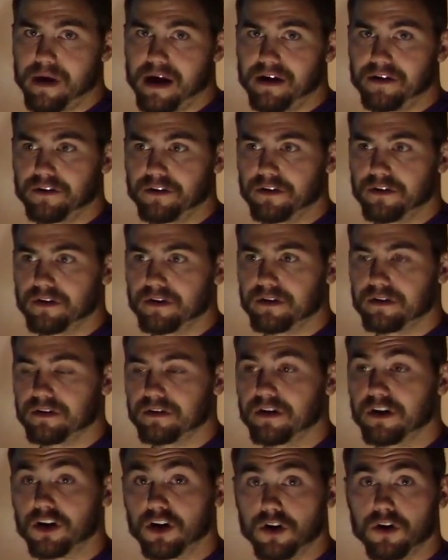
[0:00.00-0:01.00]
matter
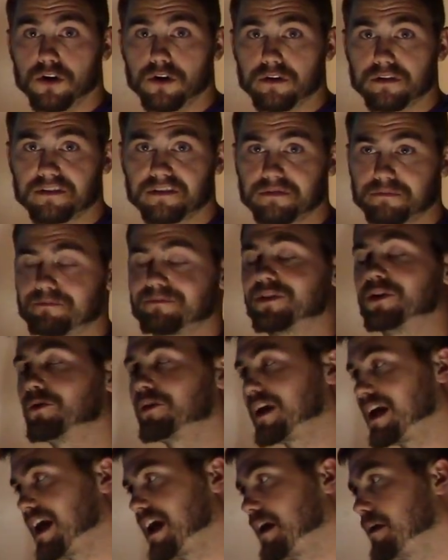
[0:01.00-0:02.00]
occurs,
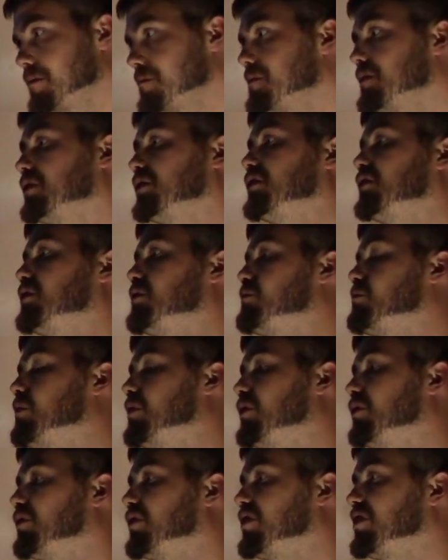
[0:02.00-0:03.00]
okay?
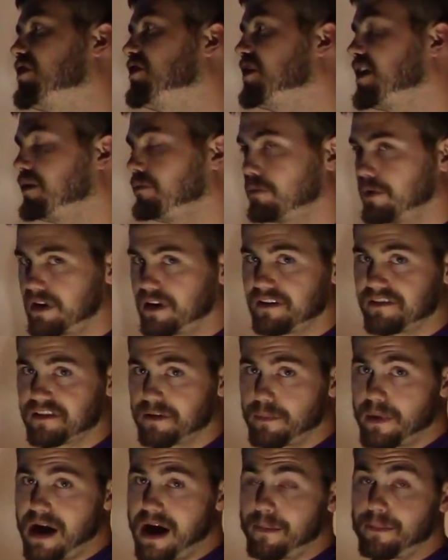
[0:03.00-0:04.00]
Well, then what ends
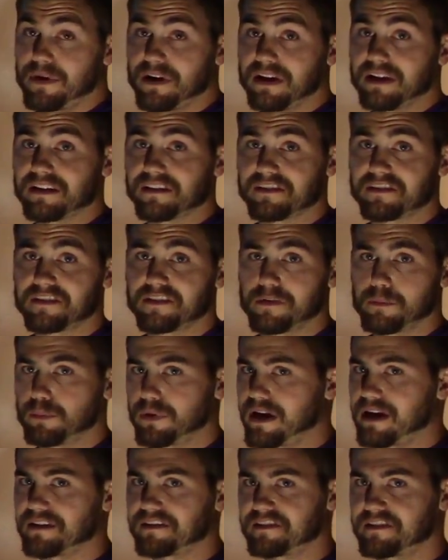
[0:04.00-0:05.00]
up happening is the
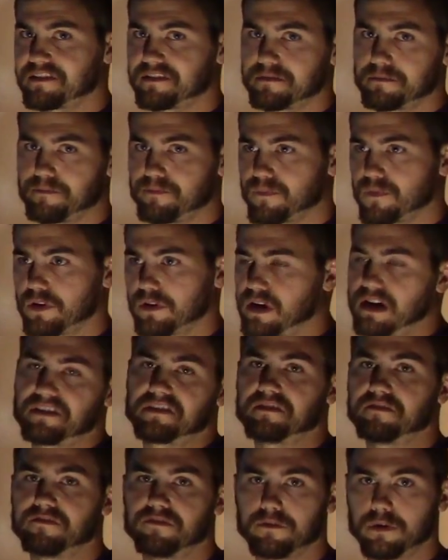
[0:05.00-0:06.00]
plants,
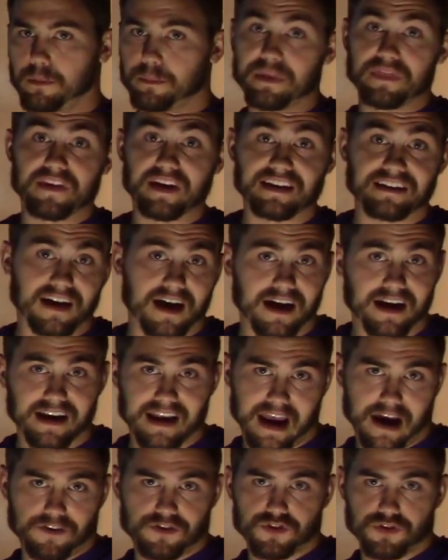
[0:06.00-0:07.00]
they die
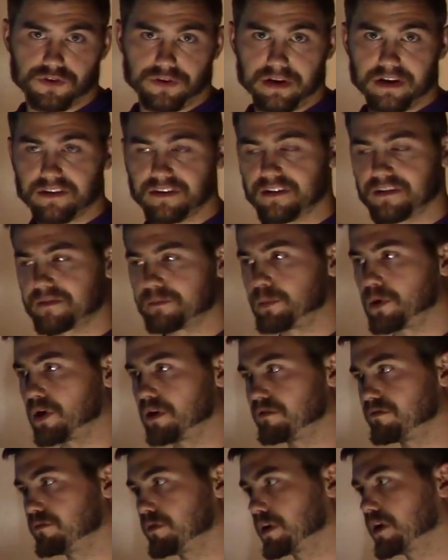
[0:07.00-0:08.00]
naturally. It's
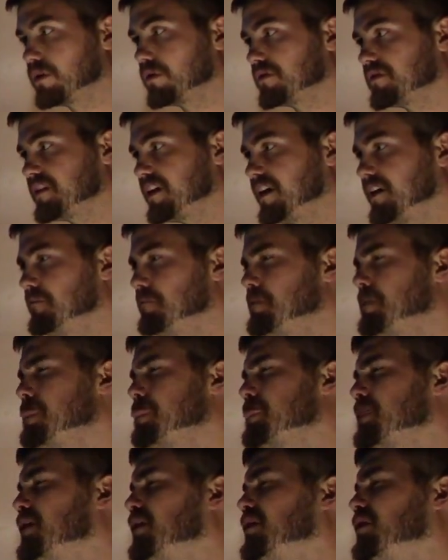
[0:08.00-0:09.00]
part of what goes on.
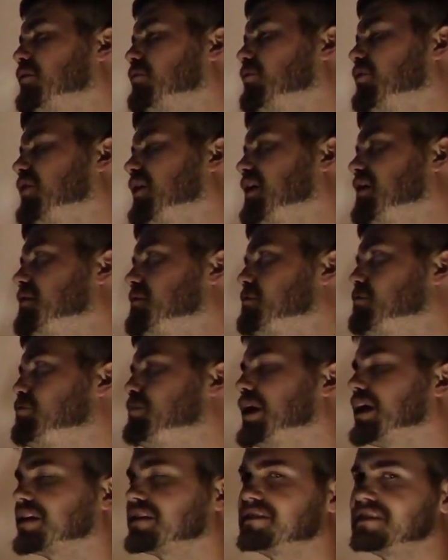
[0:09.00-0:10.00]
Well, then
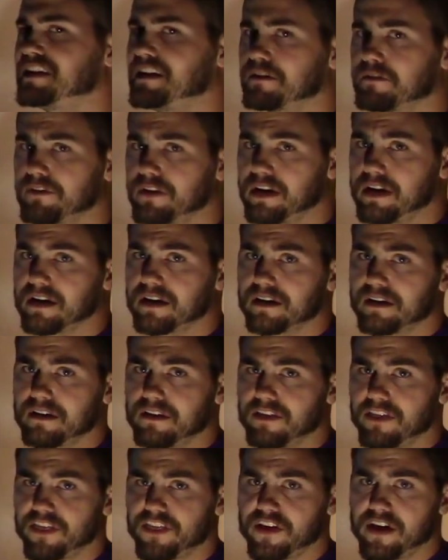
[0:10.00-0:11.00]
bacteria
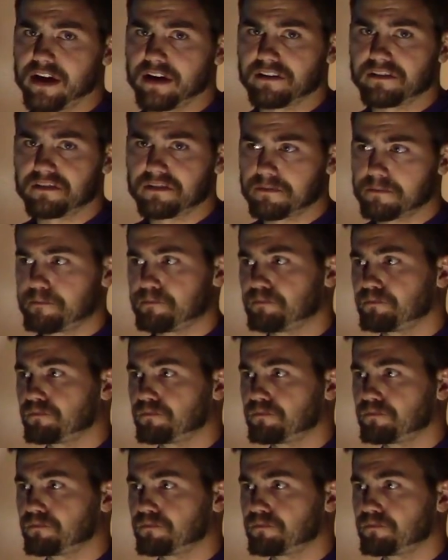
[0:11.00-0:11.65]
and things